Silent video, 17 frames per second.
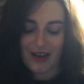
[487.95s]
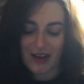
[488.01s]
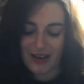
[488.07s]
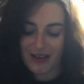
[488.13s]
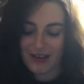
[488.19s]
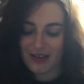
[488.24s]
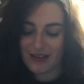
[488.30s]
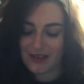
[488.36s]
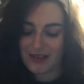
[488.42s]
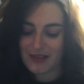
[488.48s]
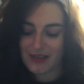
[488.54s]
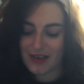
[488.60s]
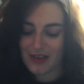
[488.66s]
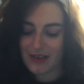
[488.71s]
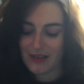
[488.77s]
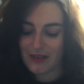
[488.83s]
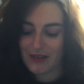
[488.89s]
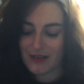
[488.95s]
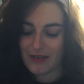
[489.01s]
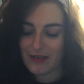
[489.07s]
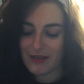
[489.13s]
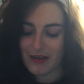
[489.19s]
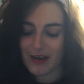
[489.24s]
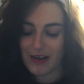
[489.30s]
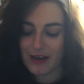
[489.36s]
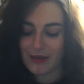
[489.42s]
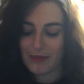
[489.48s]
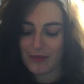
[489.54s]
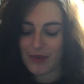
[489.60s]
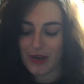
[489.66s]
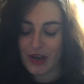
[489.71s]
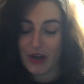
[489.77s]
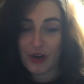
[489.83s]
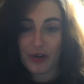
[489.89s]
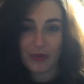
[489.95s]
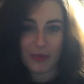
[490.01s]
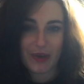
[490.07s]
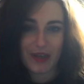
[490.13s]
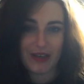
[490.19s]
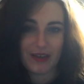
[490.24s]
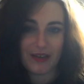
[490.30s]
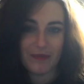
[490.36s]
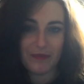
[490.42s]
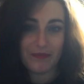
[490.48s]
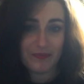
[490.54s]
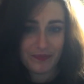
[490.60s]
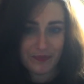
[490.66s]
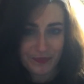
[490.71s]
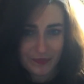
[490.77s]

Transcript: And I'm hoping